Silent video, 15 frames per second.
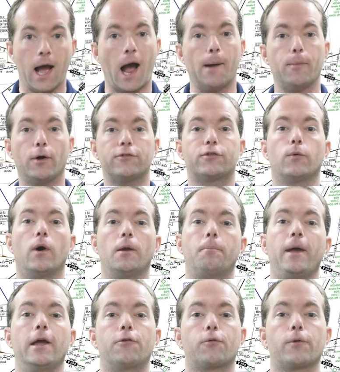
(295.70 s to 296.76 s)
I'm also on
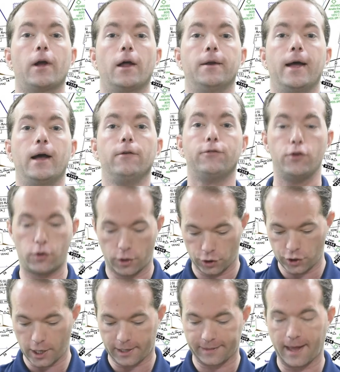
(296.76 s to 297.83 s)
Patreon now, so you can
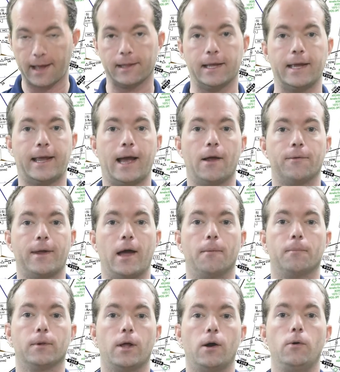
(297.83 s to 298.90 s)
check that link out down
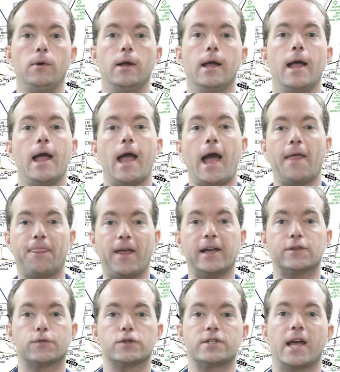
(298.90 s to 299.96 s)
below. and
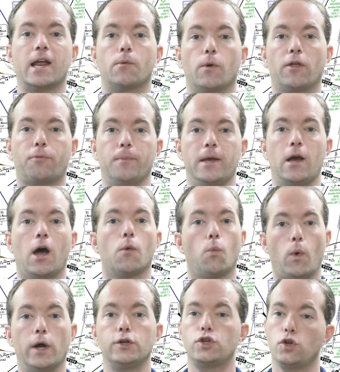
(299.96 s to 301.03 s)
thanks for staying with me on
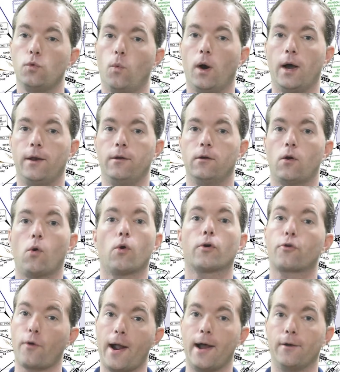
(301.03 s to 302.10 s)
one two one, or
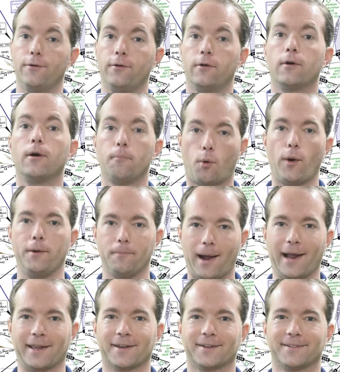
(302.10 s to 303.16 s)
Ground, Point
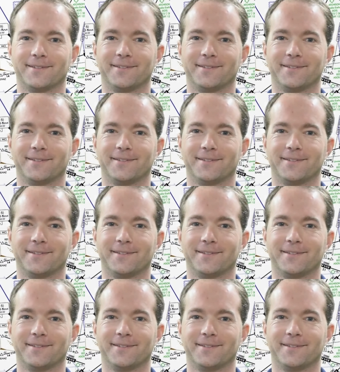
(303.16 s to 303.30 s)
Mike.